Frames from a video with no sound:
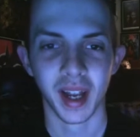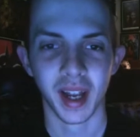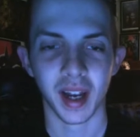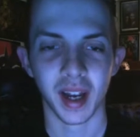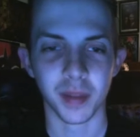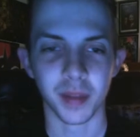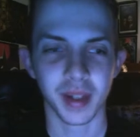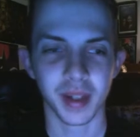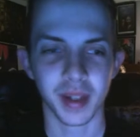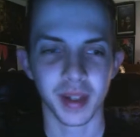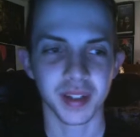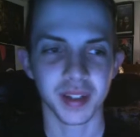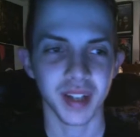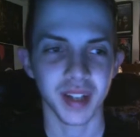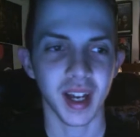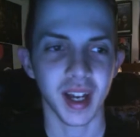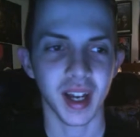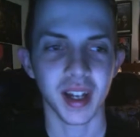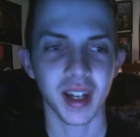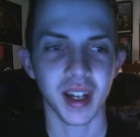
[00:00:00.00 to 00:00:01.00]
I am
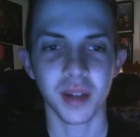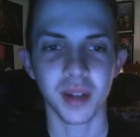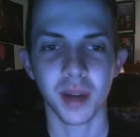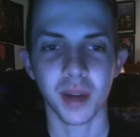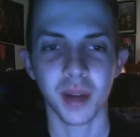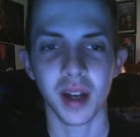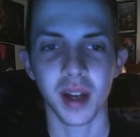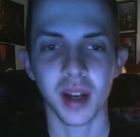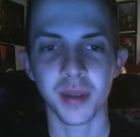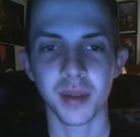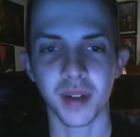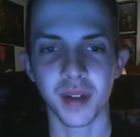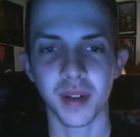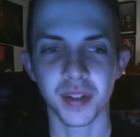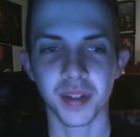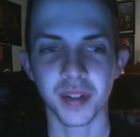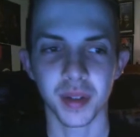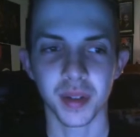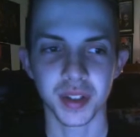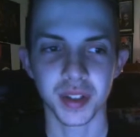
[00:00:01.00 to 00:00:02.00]

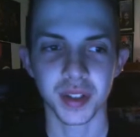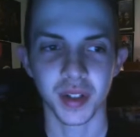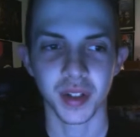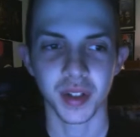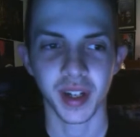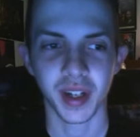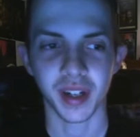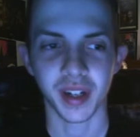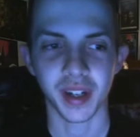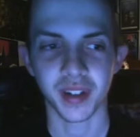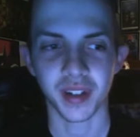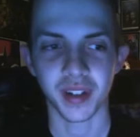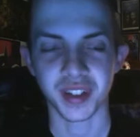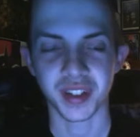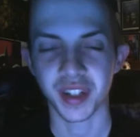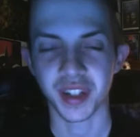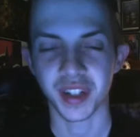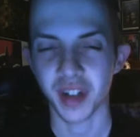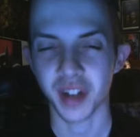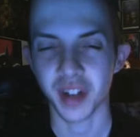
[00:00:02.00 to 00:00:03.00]
nervous about the show getting another
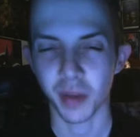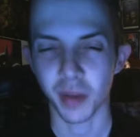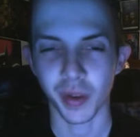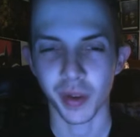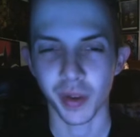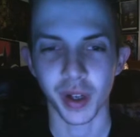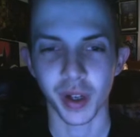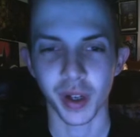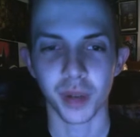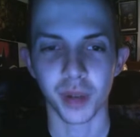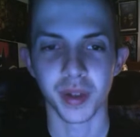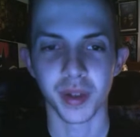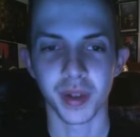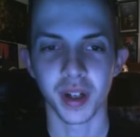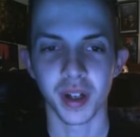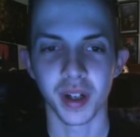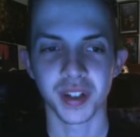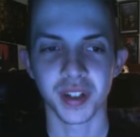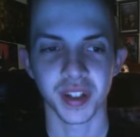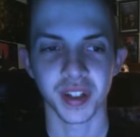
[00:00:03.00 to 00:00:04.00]
season. I really hope it
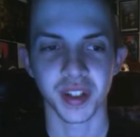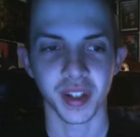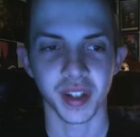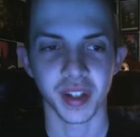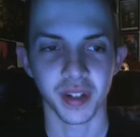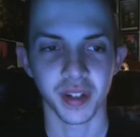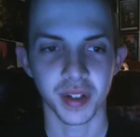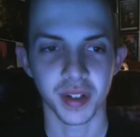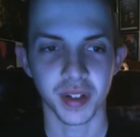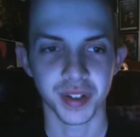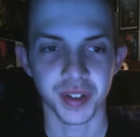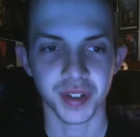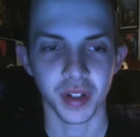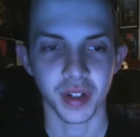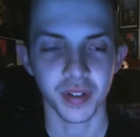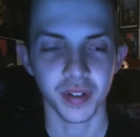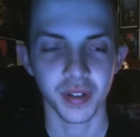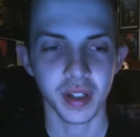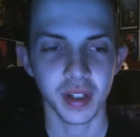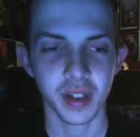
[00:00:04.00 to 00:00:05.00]
does. I think it would
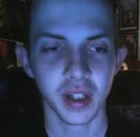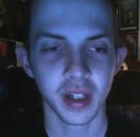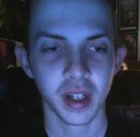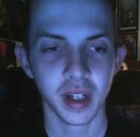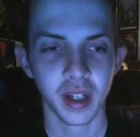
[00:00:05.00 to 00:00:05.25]
deserve it.